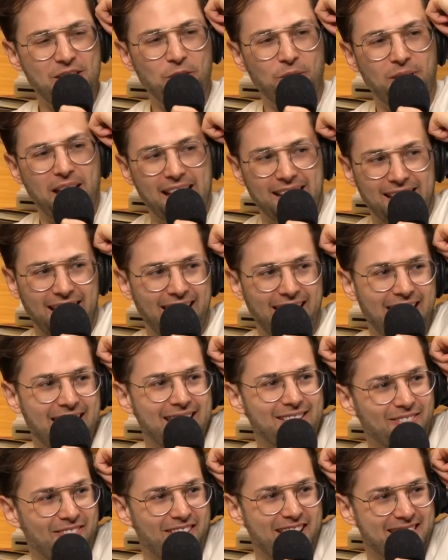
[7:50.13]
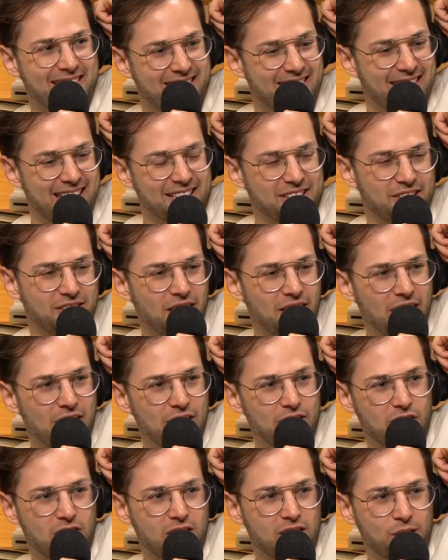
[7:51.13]
You get hit with this
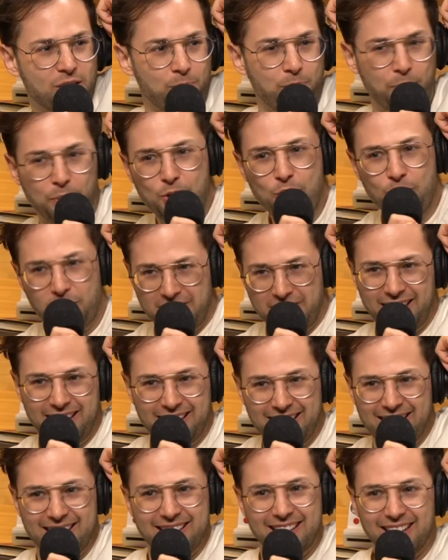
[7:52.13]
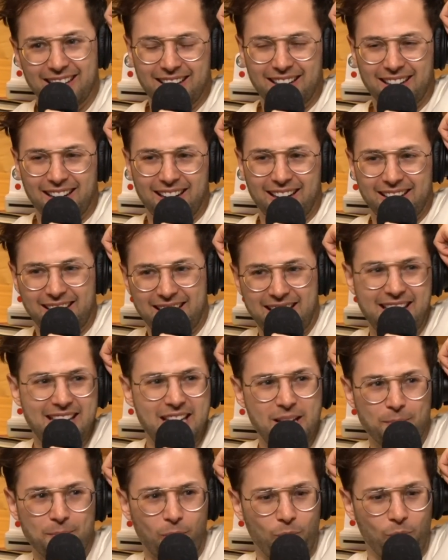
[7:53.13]
spooky
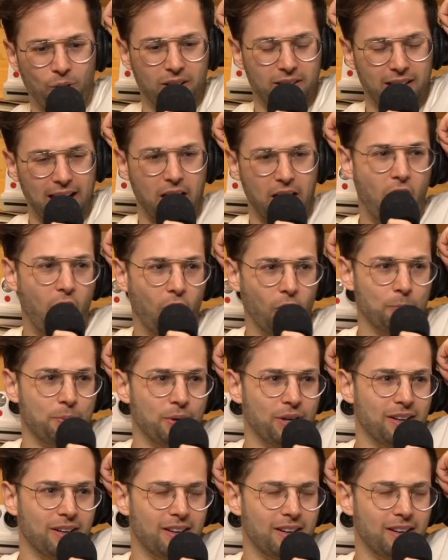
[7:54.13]
keyboard like harp.